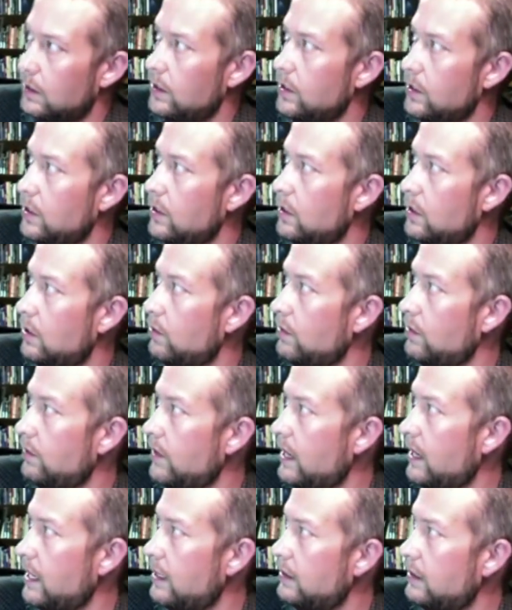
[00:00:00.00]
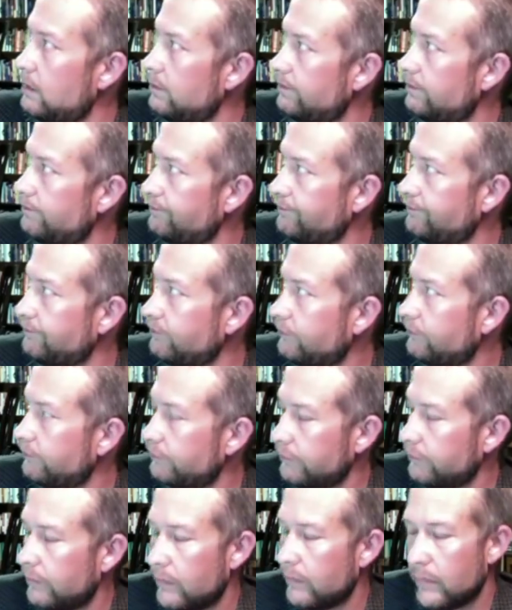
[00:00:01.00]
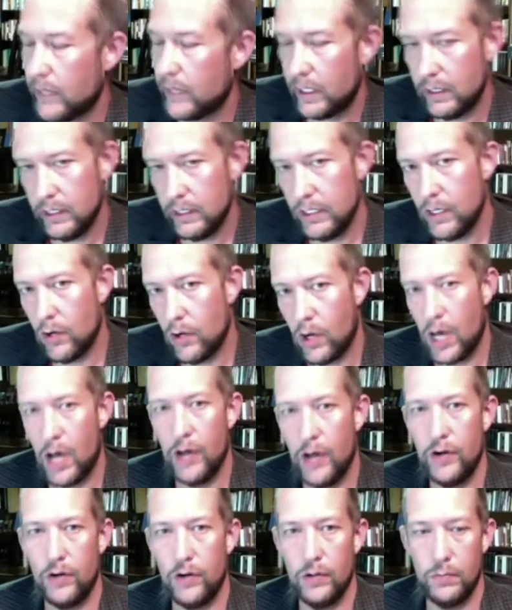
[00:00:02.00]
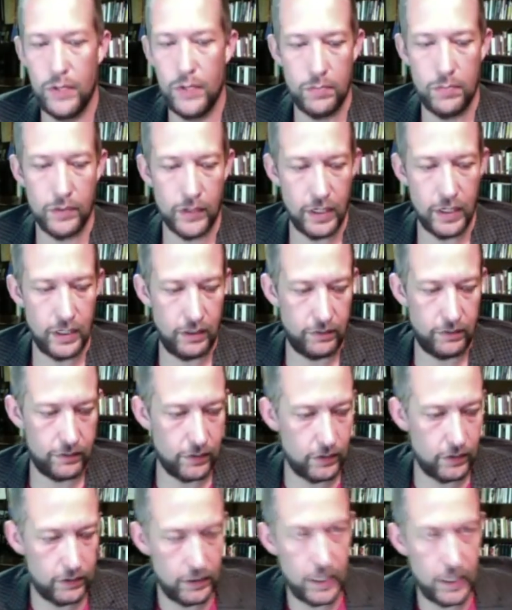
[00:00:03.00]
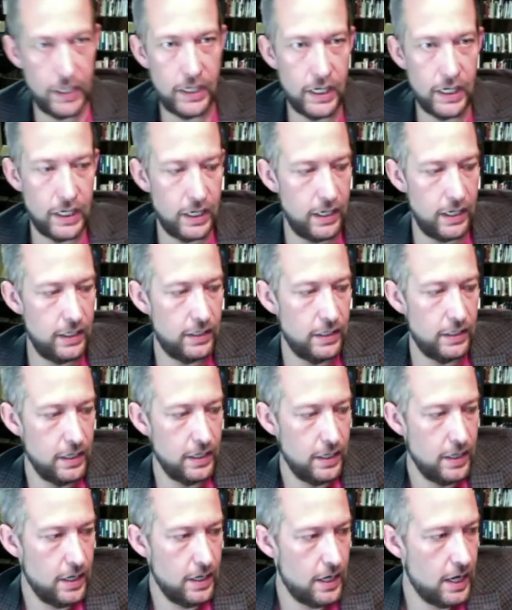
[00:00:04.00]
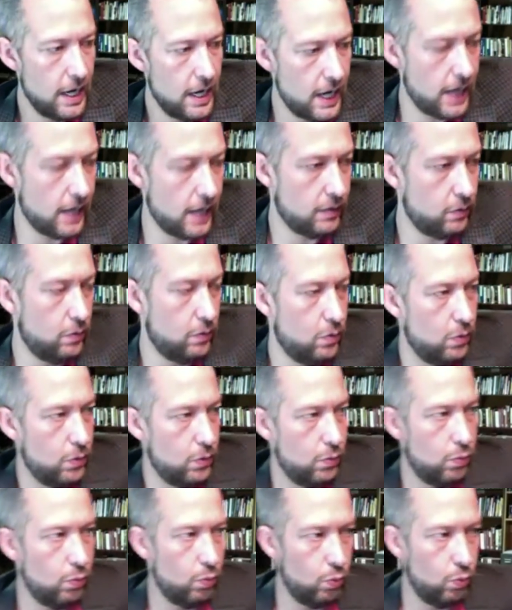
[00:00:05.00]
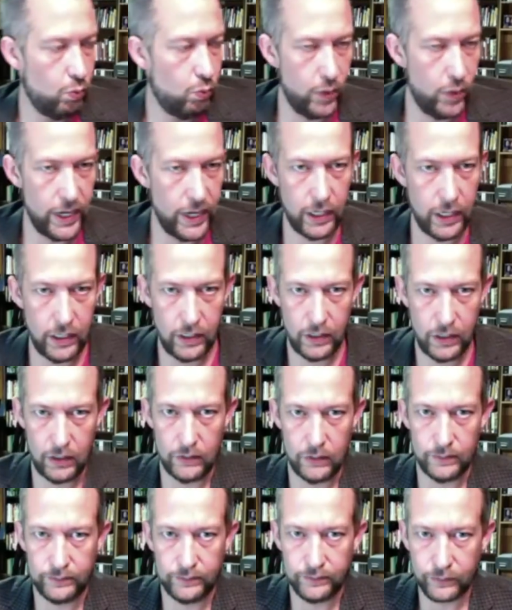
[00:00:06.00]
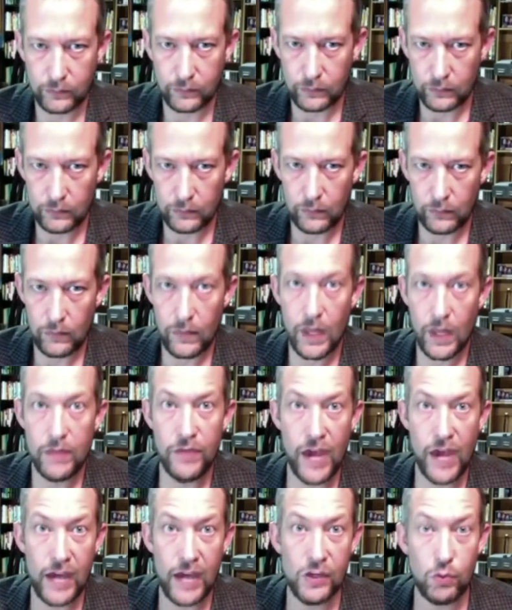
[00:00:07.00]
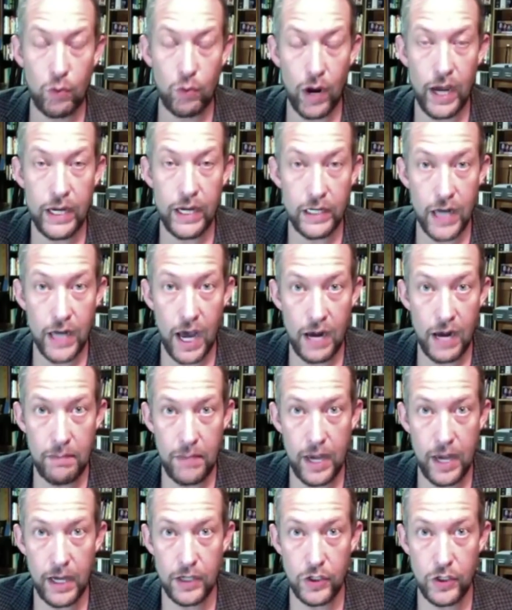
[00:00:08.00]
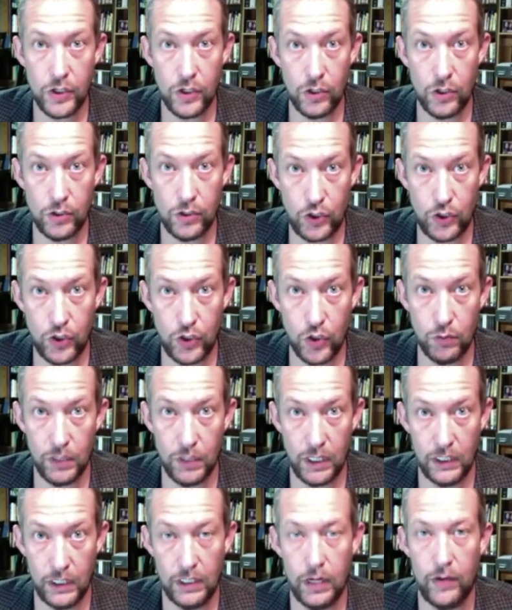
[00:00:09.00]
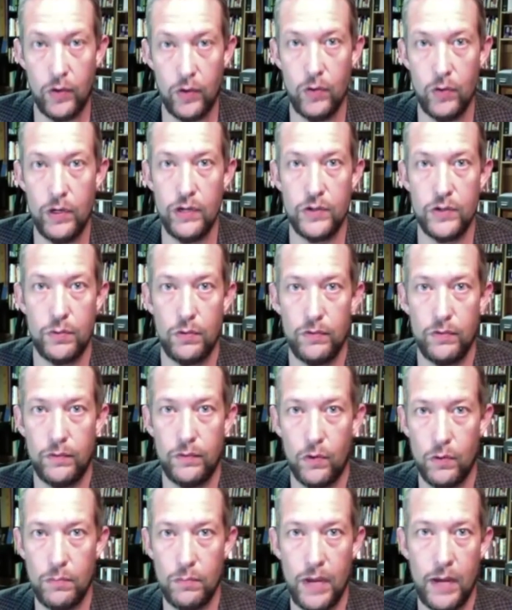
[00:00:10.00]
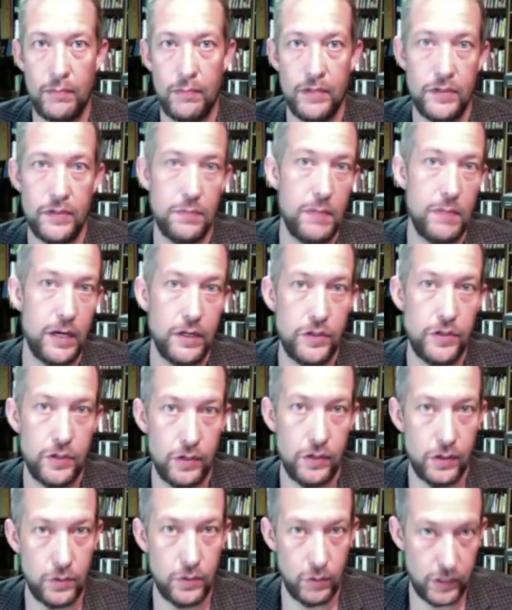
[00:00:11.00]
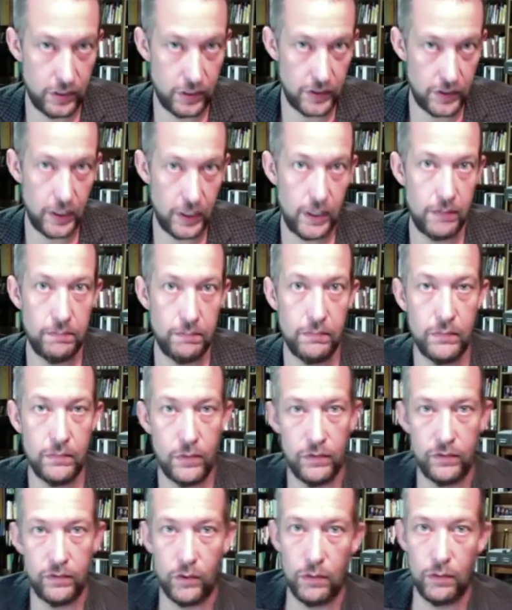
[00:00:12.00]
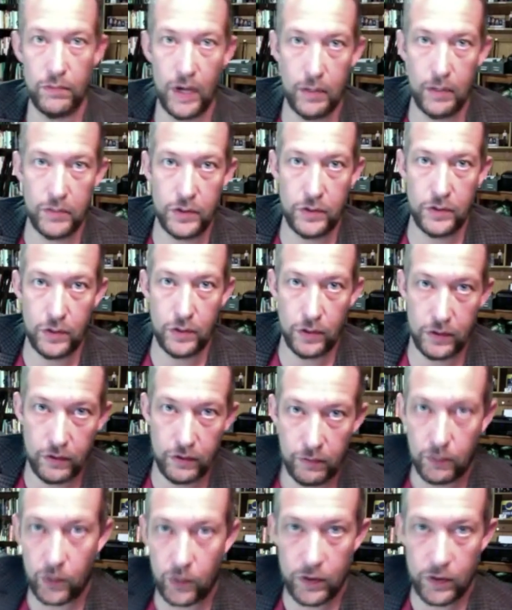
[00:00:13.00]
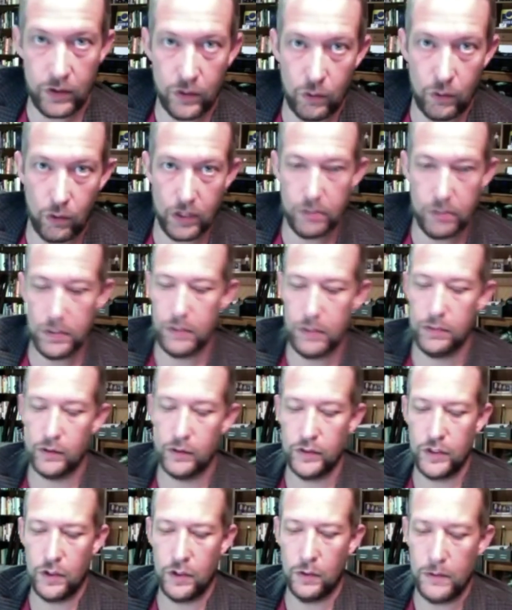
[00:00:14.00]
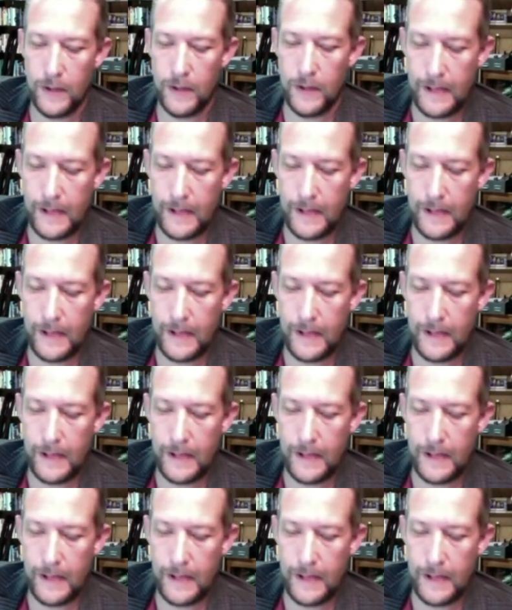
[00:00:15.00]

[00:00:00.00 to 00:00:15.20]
you know, we've had, you know, 100 people in it for a decade. When That's right, not a megachurch, sue me. Although it is a Reformed Baptist megachurch, which is any Reformed Baptist church of more than 20 people. So,